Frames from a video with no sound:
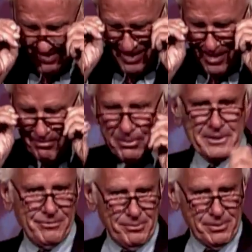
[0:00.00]

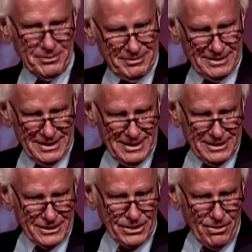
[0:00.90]
Unbelievable.
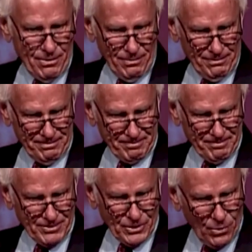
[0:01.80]
So,
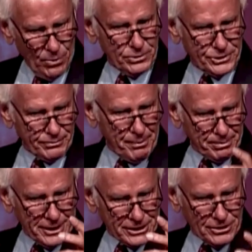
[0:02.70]
goals to
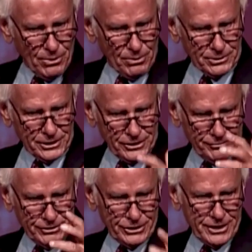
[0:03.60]
replace goals that
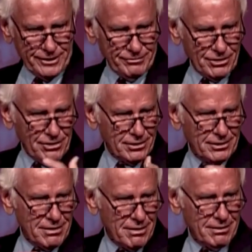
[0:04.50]
you've achieved, on
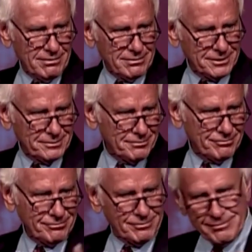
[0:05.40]
and on.
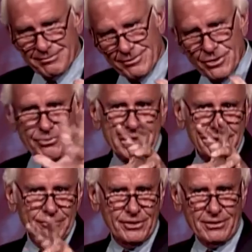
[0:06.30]
The
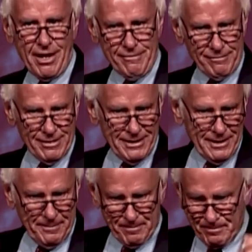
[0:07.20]
rest of your life.
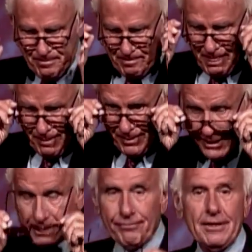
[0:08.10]

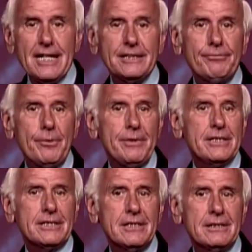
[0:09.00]
Because the philosophy we
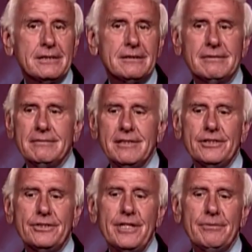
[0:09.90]
discussed
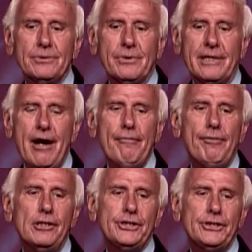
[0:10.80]
yesterday was what? How
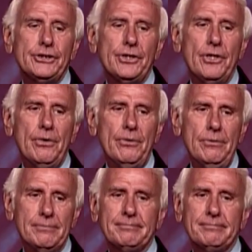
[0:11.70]
far should you go?